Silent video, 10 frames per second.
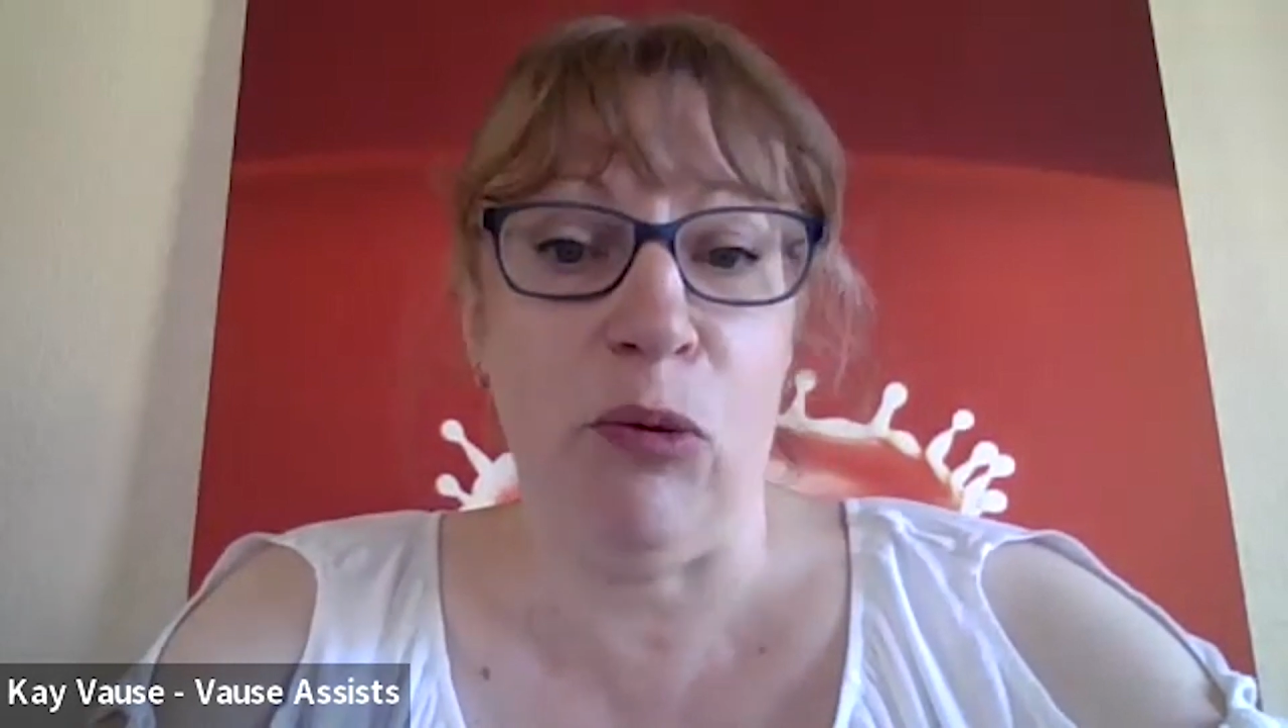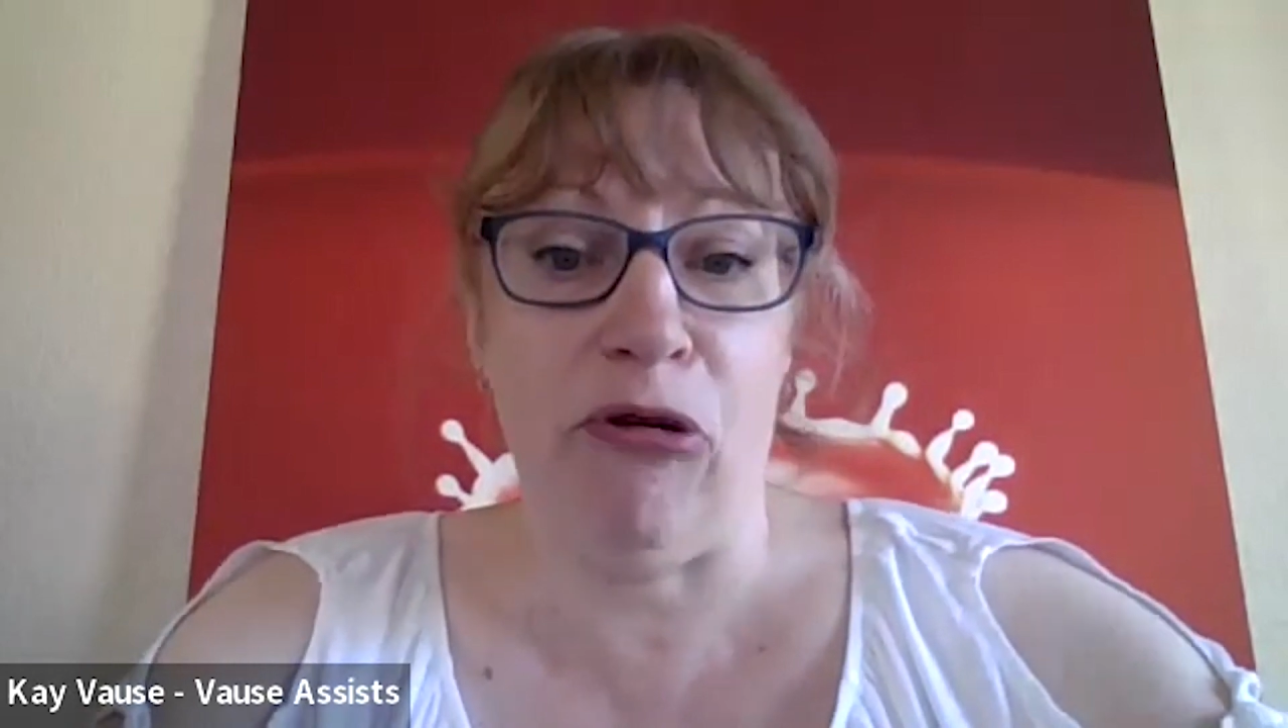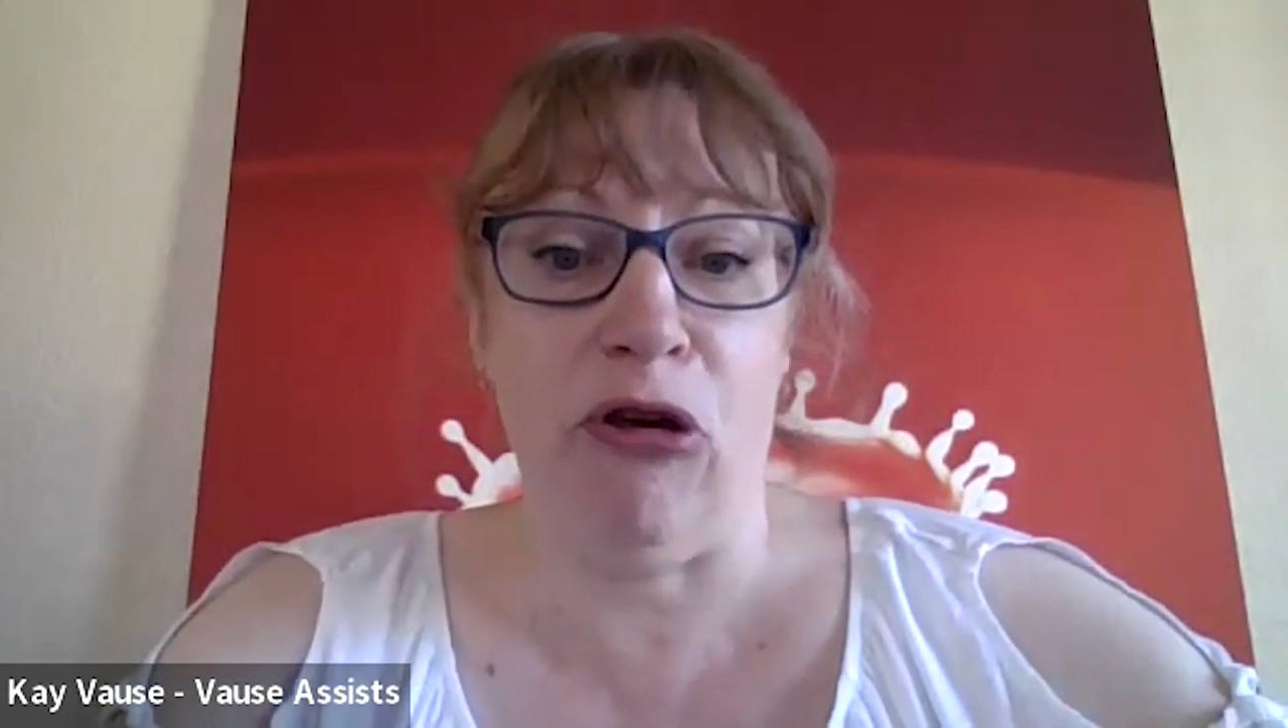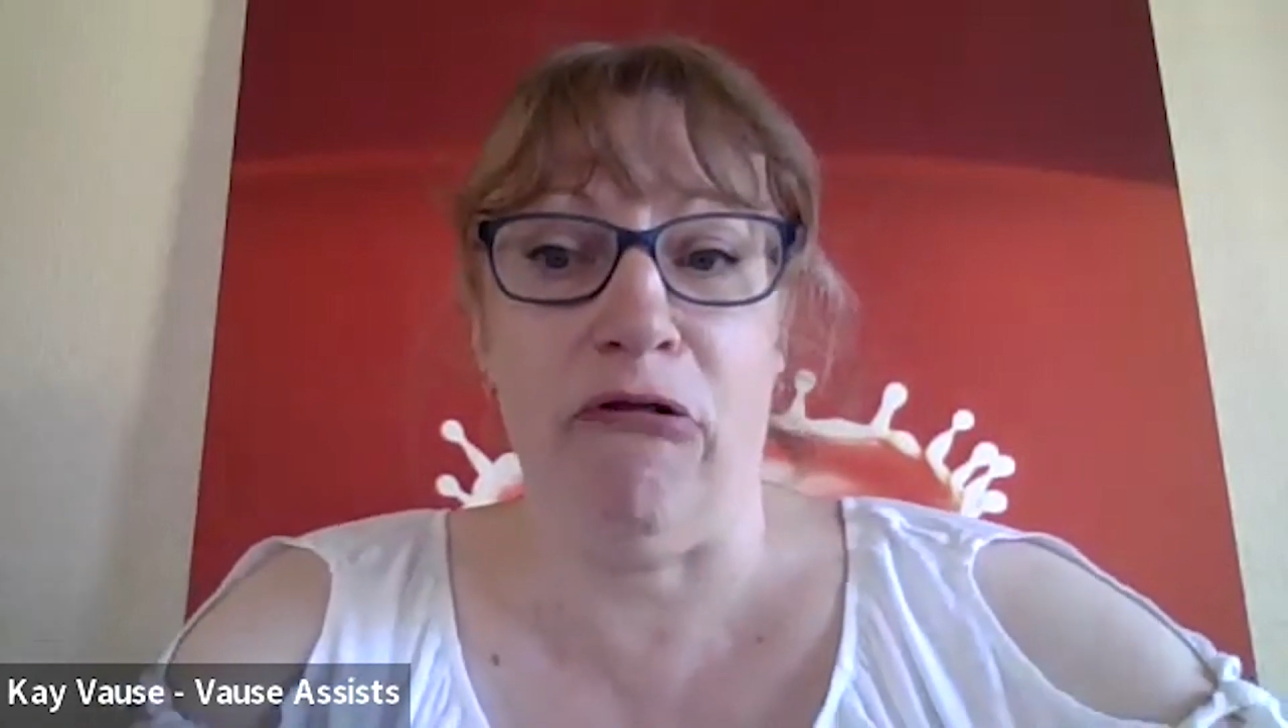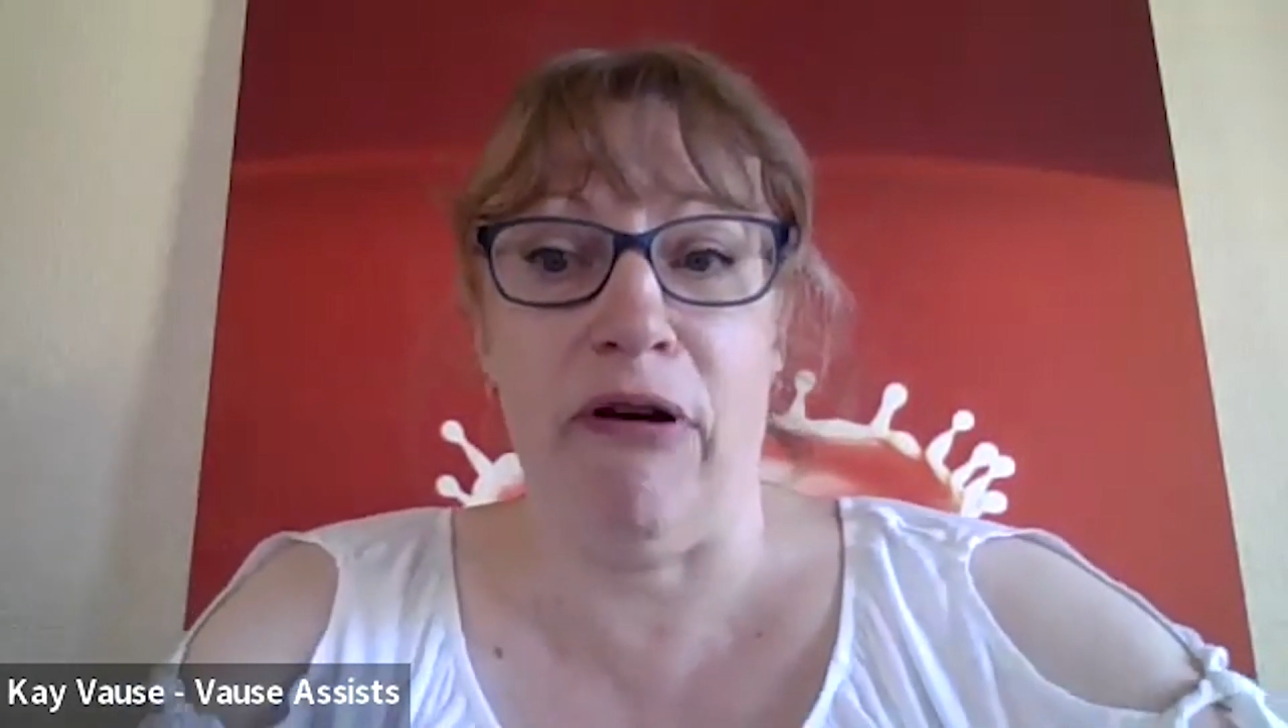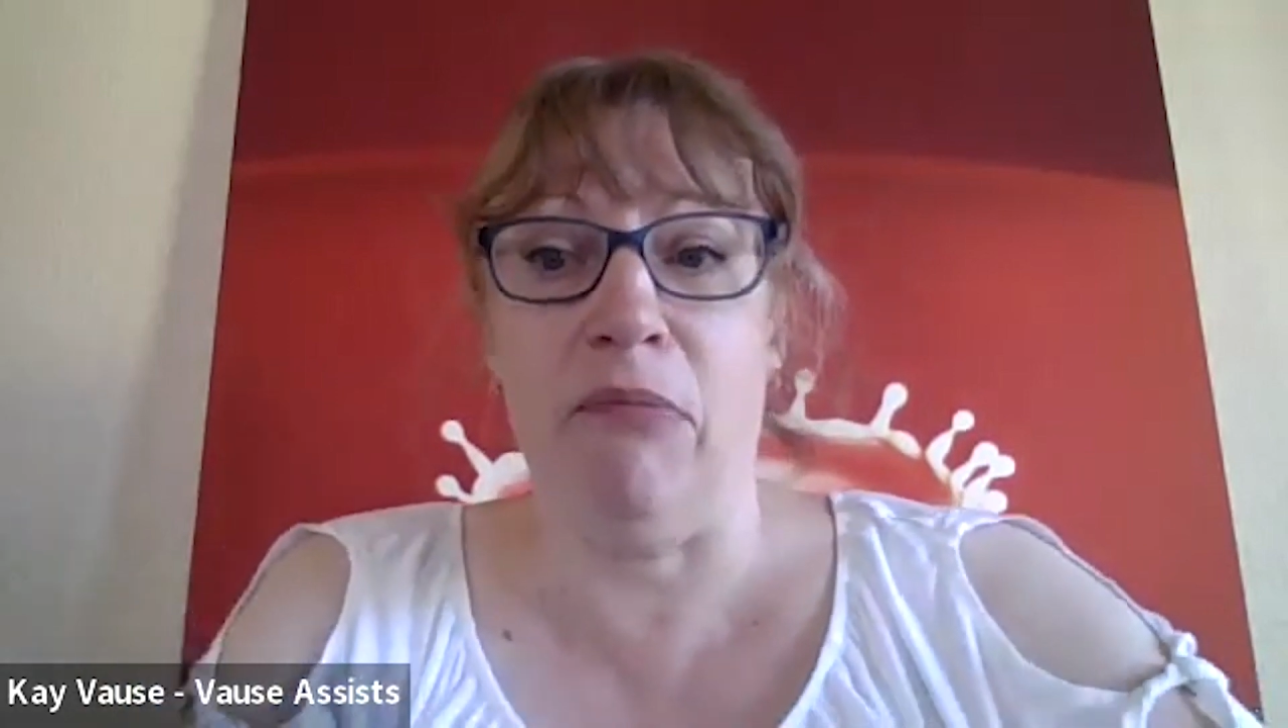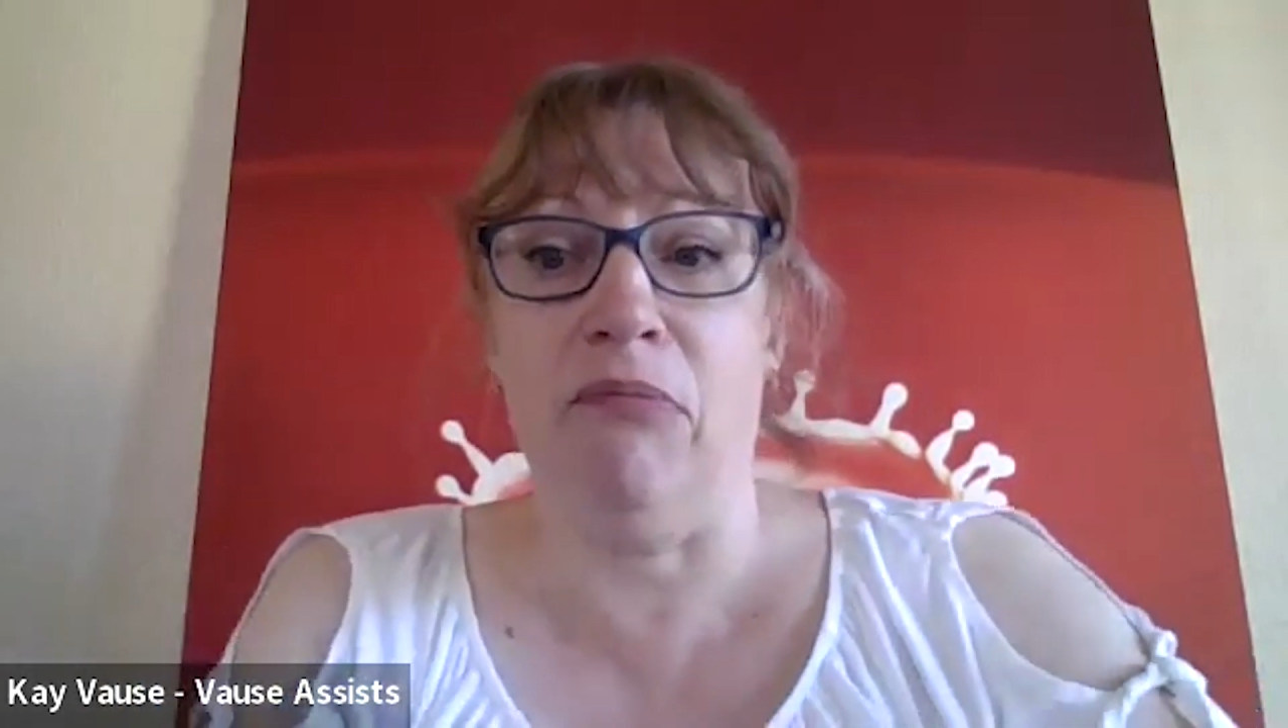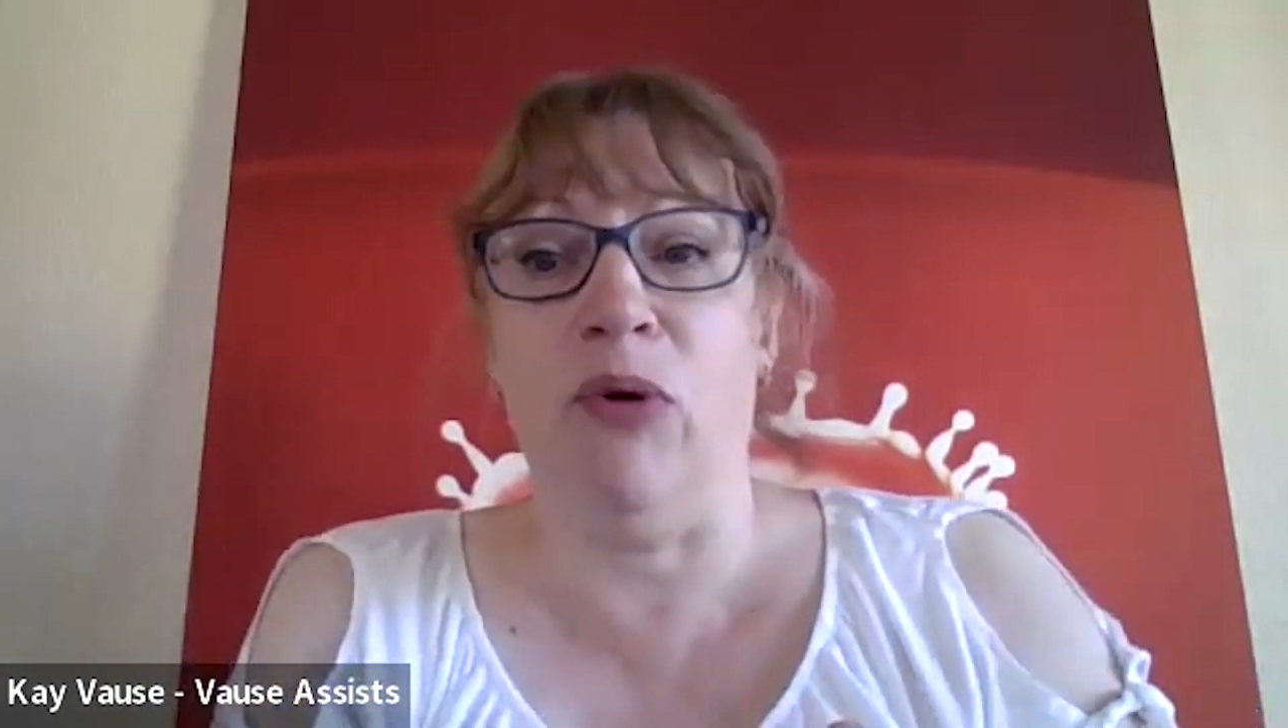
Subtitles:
the program